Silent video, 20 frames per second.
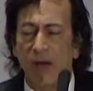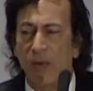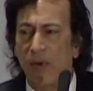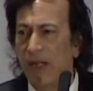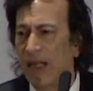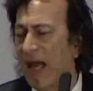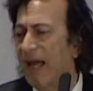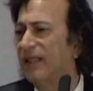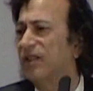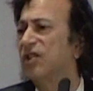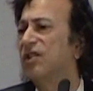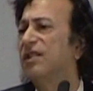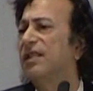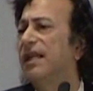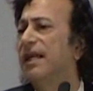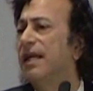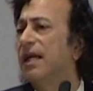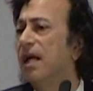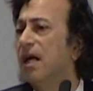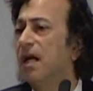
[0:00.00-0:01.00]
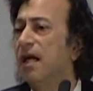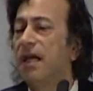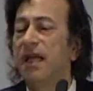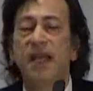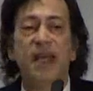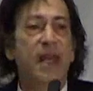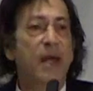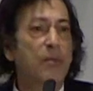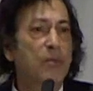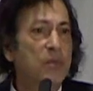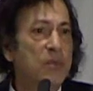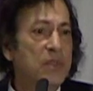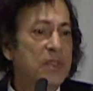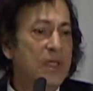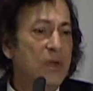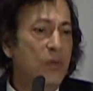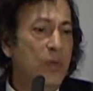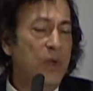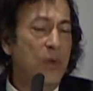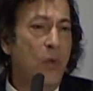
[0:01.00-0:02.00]
We like to sing hymns,
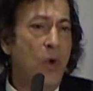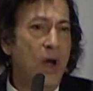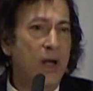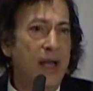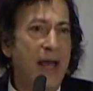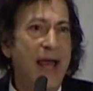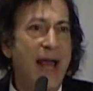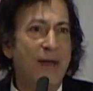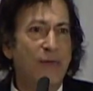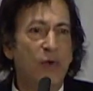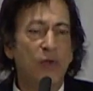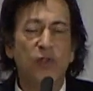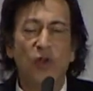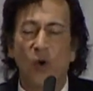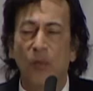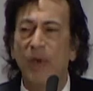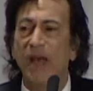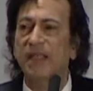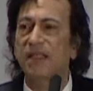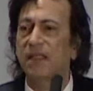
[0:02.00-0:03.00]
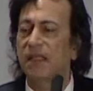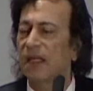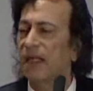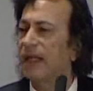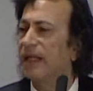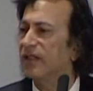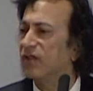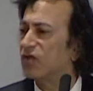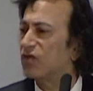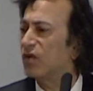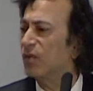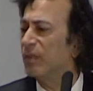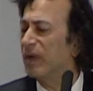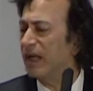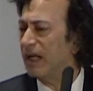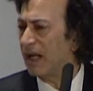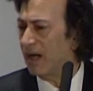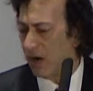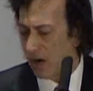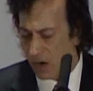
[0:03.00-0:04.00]
and we want to have a domestic
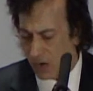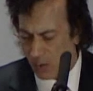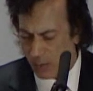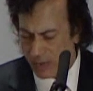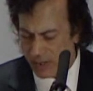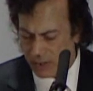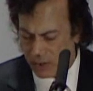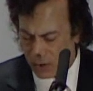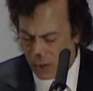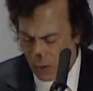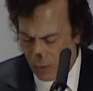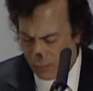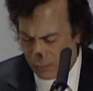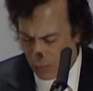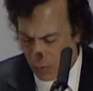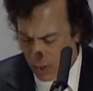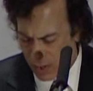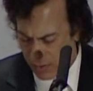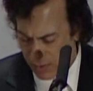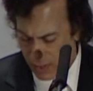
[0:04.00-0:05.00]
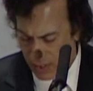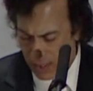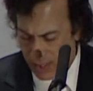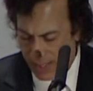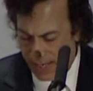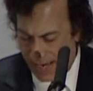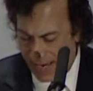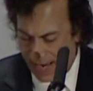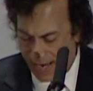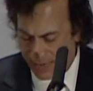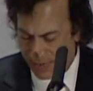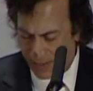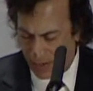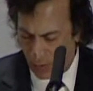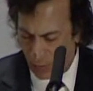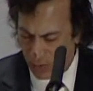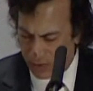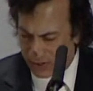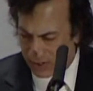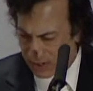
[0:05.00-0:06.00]
instrument at home and so forth that
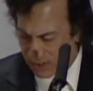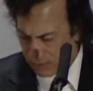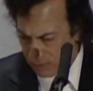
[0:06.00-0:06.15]
will,